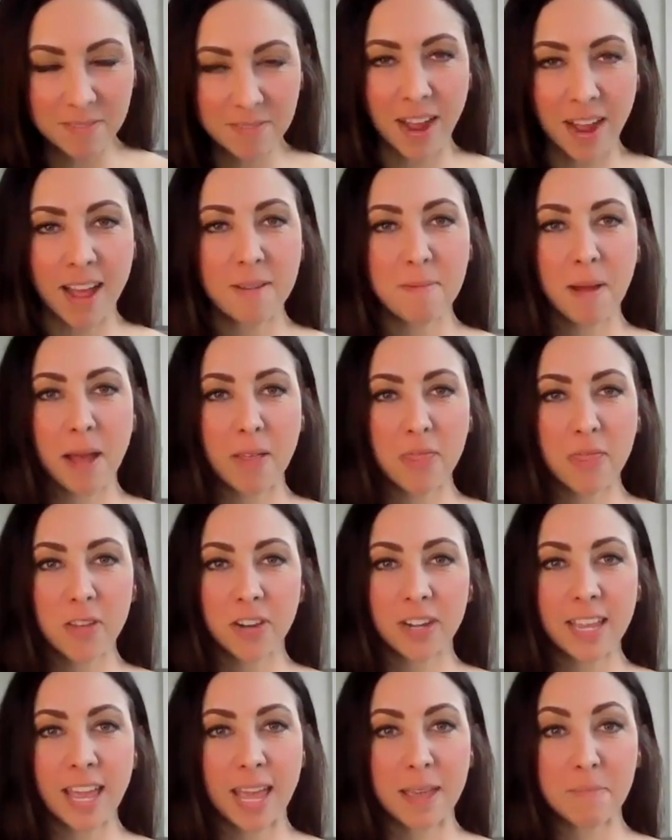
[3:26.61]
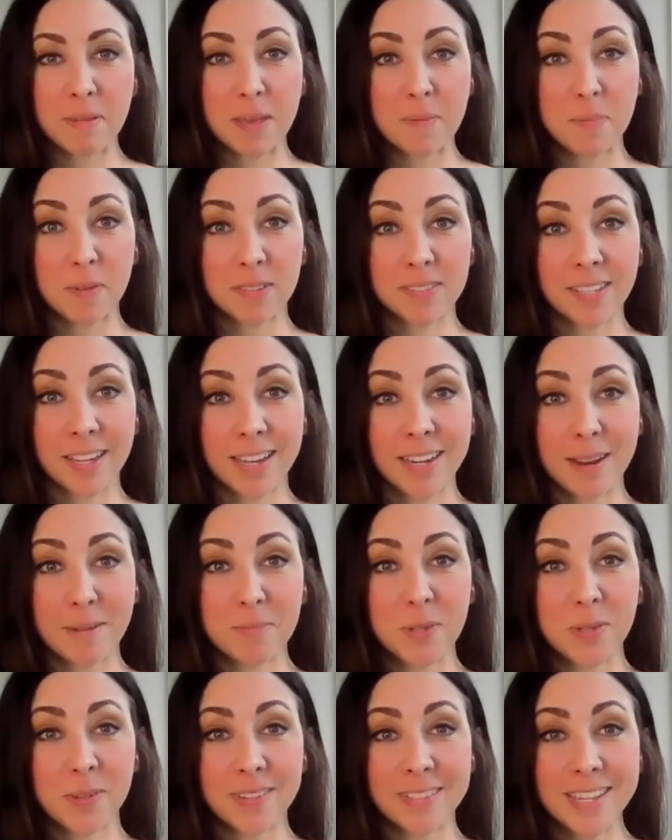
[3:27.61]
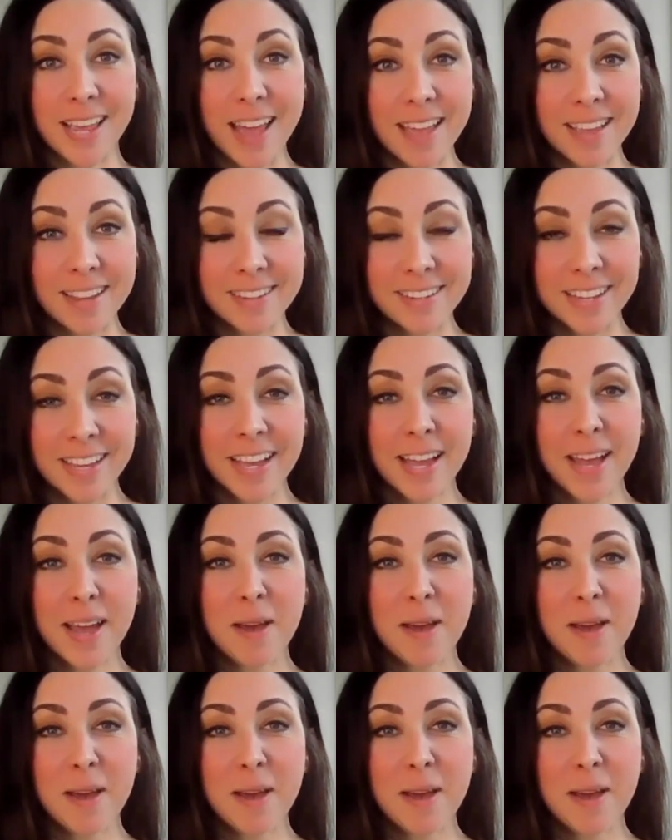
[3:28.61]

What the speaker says: We've got about 38 people signed up to attend,